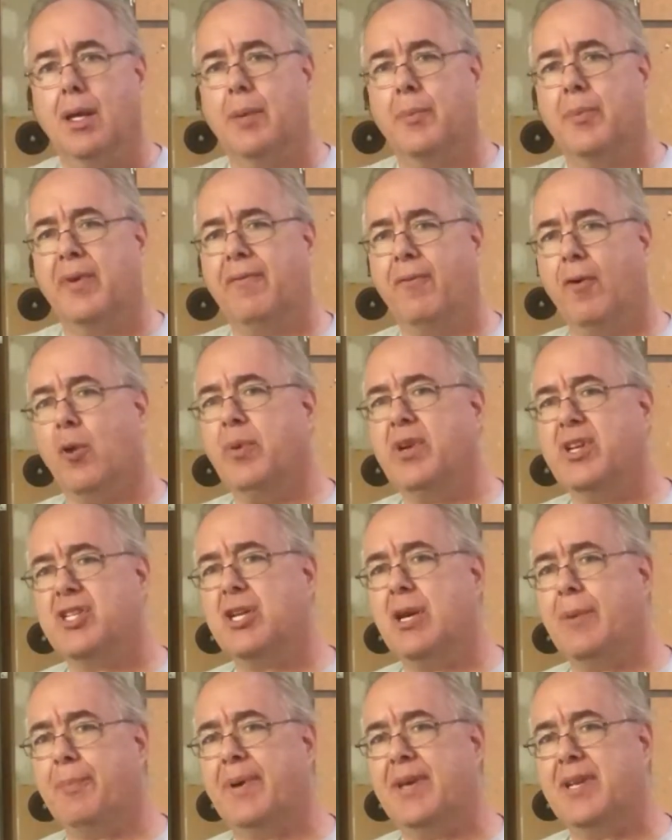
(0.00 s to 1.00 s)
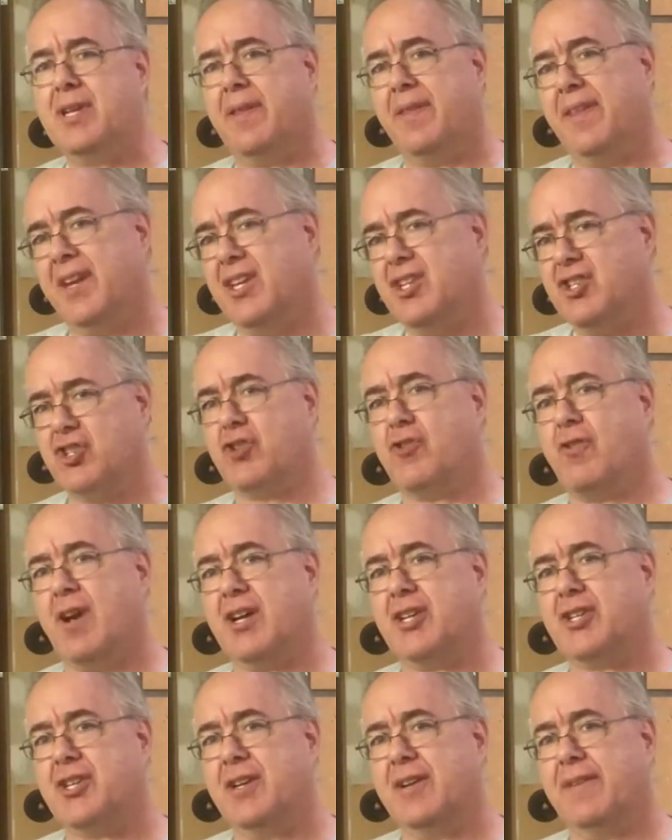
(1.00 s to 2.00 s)
Before we jump into the
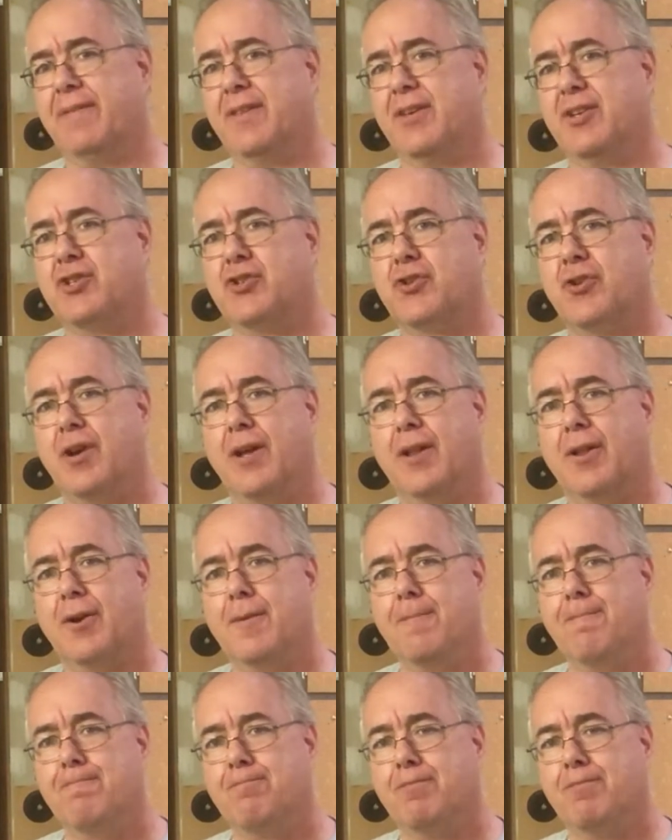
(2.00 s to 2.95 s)
destruction of this trailer,